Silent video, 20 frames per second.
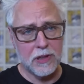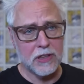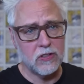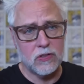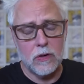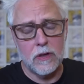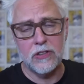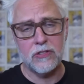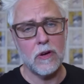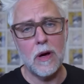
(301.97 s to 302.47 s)

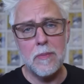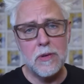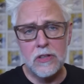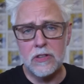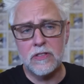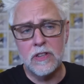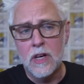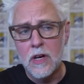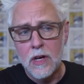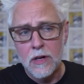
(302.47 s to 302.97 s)
complete story. So I'm
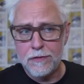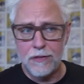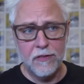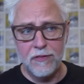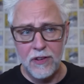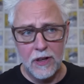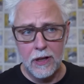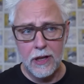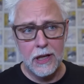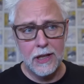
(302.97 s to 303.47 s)
just
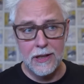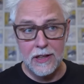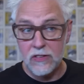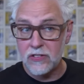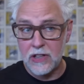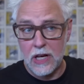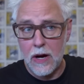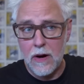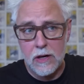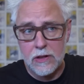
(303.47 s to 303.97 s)
fulfilling
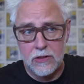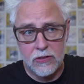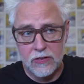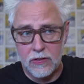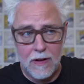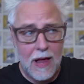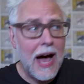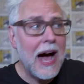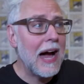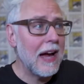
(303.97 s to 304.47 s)
these
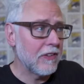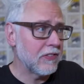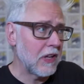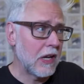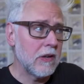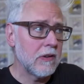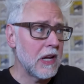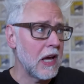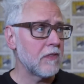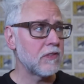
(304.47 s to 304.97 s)
characters' lives.
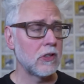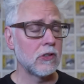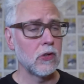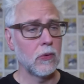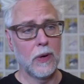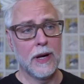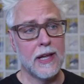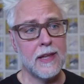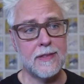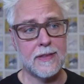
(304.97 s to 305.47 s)
I don't have to
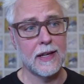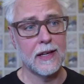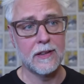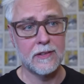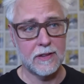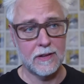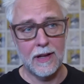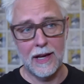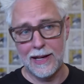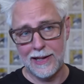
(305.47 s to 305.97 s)
do
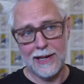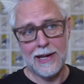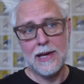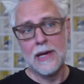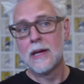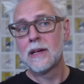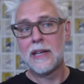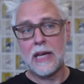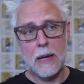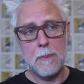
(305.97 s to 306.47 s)
anything to, like,
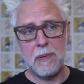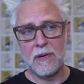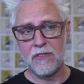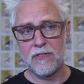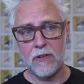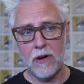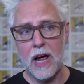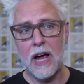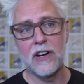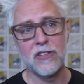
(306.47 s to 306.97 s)
keep it
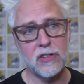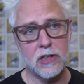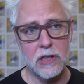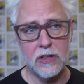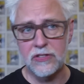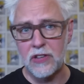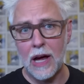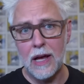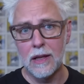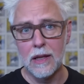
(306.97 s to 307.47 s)
fresh
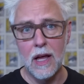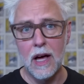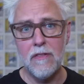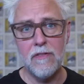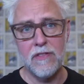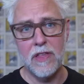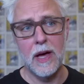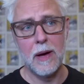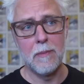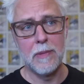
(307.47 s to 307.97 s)
because I
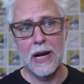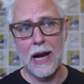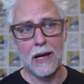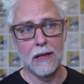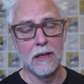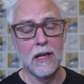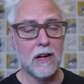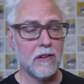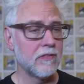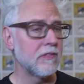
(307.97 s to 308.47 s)
love them and
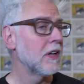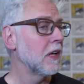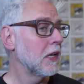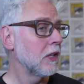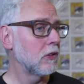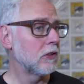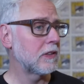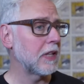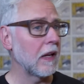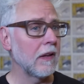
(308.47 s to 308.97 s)
I love
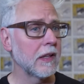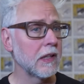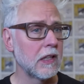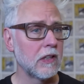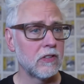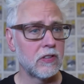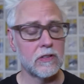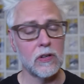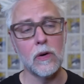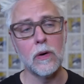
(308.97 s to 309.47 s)
telling
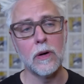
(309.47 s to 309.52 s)
these